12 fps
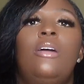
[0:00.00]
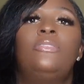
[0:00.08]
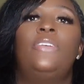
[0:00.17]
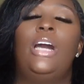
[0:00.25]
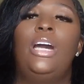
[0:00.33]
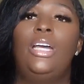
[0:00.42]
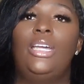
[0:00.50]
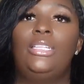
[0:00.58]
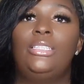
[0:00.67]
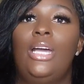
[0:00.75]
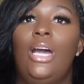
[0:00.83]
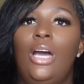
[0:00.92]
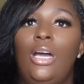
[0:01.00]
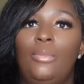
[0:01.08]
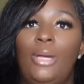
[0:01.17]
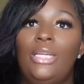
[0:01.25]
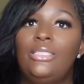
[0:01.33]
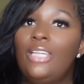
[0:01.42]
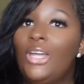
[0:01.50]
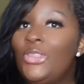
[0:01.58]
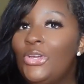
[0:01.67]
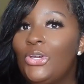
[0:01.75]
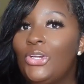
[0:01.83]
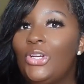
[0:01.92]
find
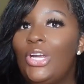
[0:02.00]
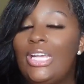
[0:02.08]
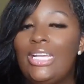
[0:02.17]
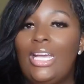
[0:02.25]
another